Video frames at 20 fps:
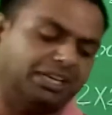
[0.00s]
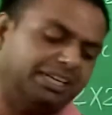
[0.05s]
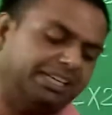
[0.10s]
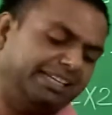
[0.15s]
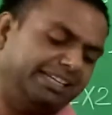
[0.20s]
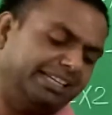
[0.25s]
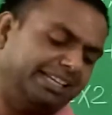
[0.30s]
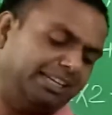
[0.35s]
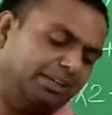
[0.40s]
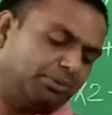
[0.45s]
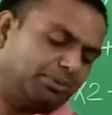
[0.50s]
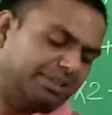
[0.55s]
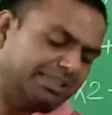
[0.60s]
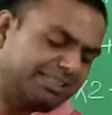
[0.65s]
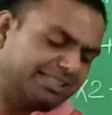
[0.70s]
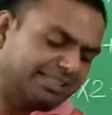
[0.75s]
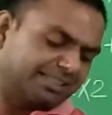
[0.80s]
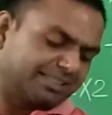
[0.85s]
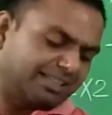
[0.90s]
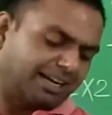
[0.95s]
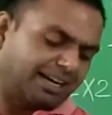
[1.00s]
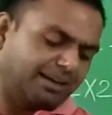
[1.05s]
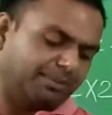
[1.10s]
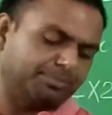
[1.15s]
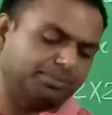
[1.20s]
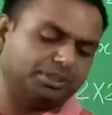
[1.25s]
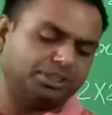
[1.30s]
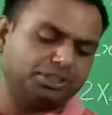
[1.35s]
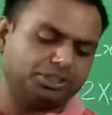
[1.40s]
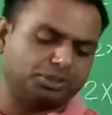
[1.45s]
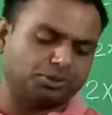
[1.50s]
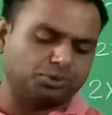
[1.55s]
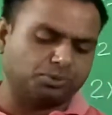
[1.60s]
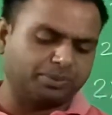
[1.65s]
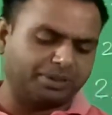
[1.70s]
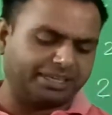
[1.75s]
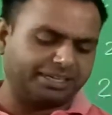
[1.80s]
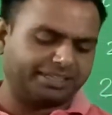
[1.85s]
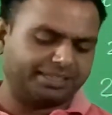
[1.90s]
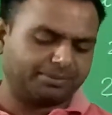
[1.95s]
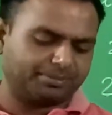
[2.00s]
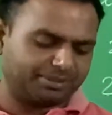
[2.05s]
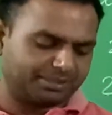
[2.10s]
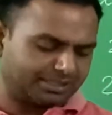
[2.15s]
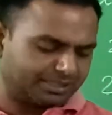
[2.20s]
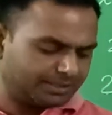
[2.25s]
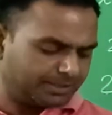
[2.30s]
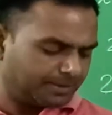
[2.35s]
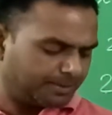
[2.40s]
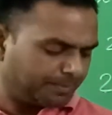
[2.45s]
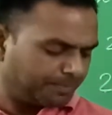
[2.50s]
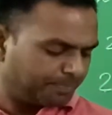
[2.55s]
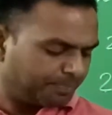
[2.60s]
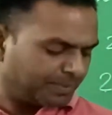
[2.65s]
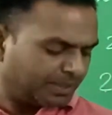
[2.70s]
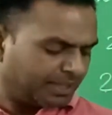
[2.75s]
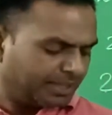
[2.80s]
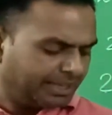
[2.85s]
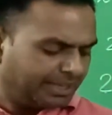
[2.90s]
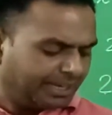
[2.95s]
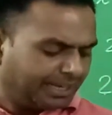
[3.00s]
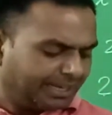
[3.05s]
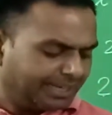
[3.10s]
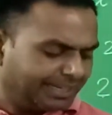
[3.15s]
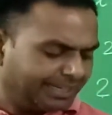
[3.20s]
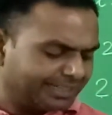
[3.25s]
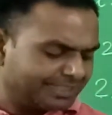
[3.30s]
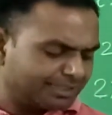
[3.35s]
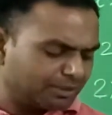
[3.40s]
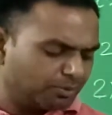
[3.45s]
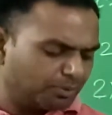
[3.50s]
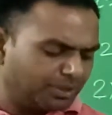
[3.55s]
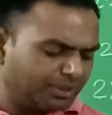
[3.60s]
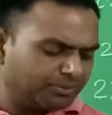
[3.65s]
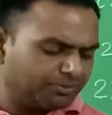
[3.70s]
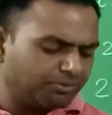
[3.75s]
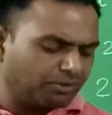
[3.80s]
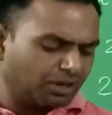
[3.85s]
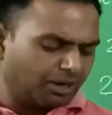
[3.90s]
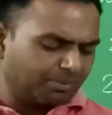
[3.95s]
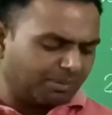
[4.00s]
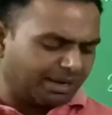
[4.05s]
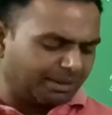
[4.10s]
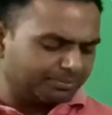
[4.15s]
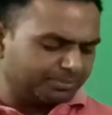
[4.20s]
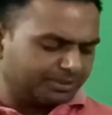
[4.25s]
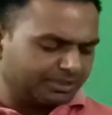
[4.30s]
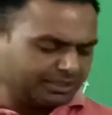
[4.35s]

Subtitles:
linear equations of the two variables. Here is a one form of